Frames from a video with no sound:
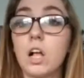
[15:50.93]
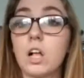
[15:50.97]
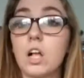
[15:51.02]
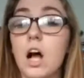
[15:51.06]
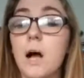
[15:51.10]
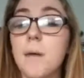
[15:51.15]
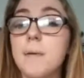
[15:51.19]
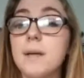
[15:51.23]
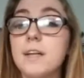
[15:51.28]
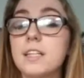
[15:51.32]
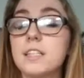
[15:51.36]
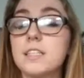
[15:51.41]

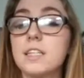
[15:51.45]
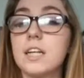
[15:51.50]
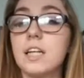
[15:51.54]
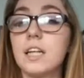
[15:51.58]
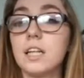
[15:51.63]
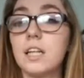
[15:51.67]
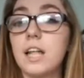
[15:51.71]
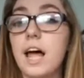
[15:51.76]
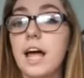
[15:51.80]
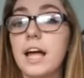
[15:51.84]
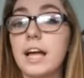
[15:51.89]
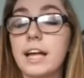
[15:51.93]
Comment,
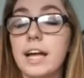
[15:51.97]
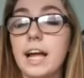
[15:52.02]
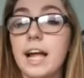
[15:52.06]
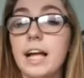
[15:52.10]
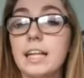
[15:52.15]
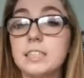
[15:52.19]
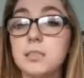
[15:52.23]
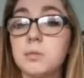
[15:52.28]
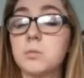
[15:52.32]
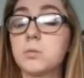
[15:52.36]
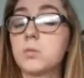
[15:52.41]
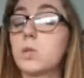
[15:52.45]
like,
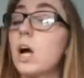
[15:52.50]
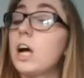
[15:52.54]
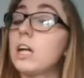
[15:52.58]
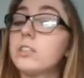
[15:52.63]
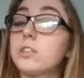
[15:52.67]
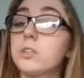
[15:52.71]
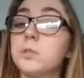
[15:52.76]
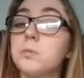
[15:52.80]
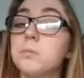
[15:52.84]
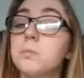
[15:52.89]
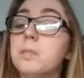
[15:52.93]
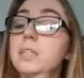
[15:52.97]
and subscribe
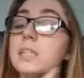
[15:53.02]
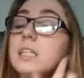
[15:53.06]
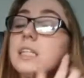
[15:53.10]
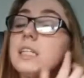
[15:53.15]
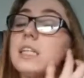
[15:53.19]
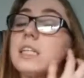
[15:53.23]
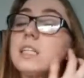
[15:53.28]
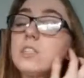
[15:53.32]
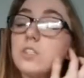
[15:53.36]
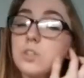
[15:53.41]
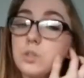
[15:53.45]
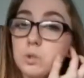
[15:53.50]
to me